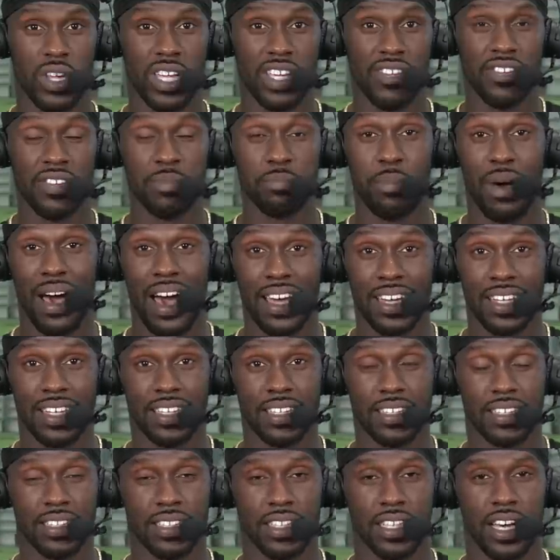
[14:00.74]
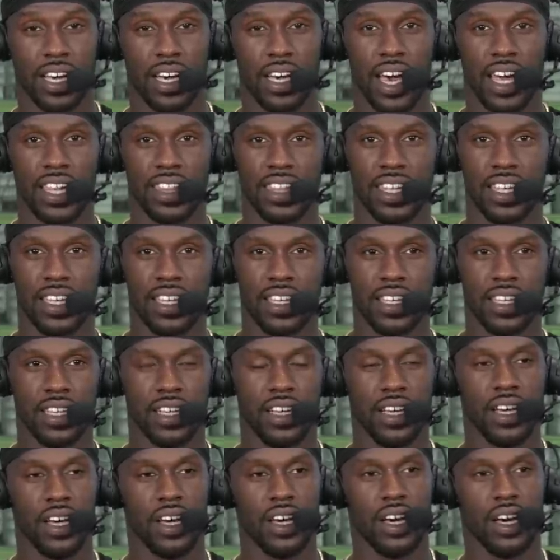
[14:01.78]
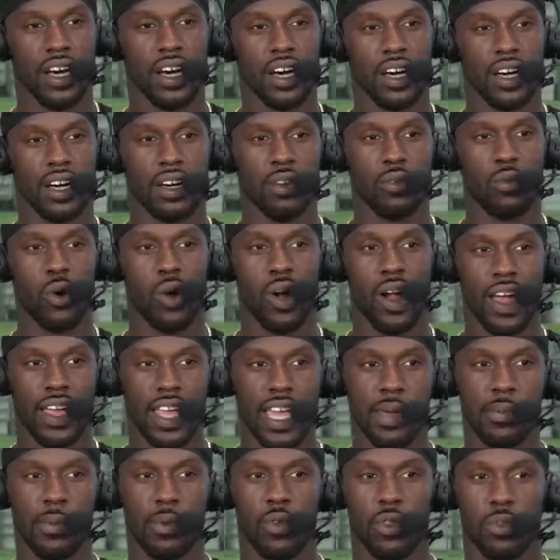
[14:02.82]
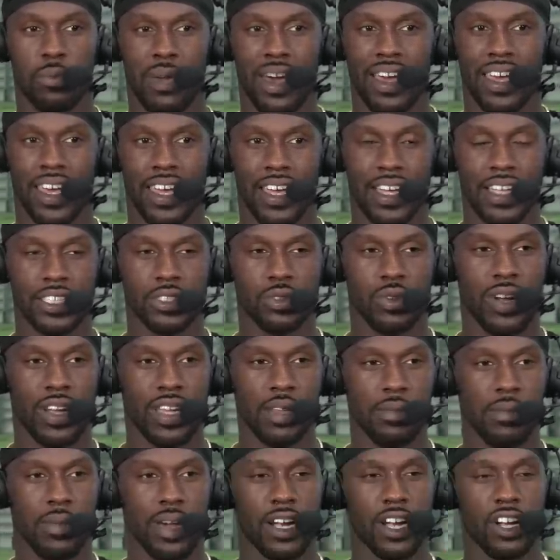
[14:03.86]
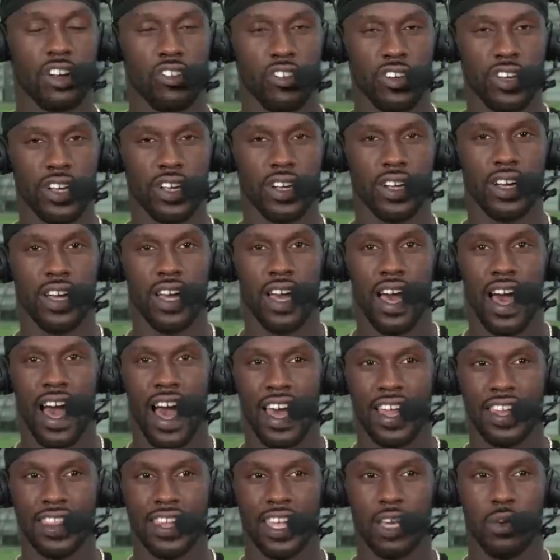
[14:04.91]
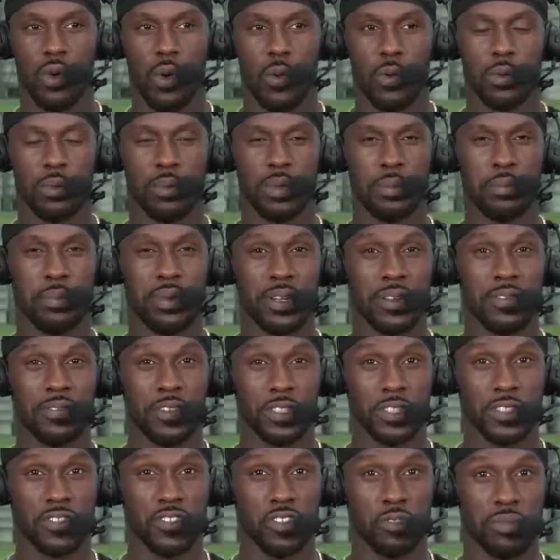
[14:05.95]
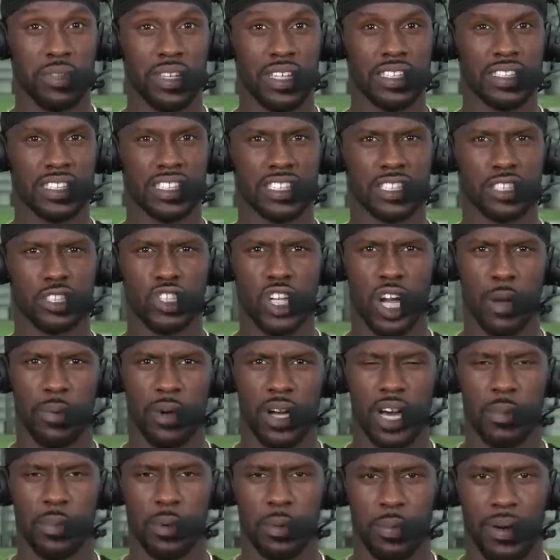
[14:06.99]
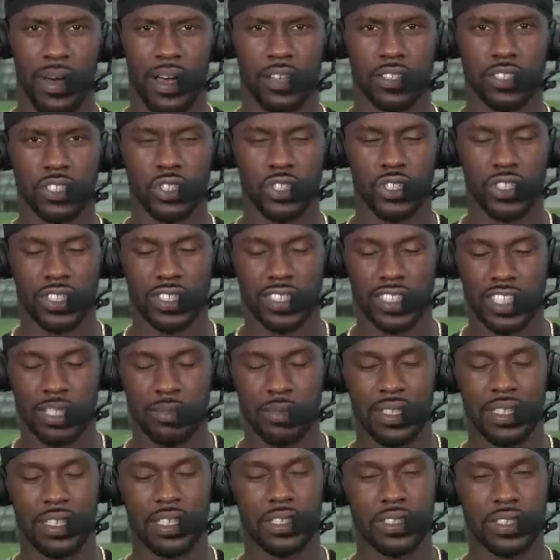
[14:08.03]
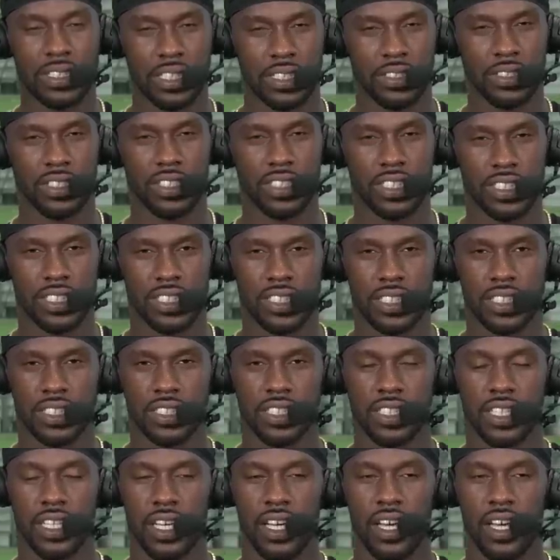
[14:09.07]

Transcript: even body. I think where I am with my age, where I am in my career, I think what would be beneficial for me is to drop a couple pounds. So you can see me a little slender this year.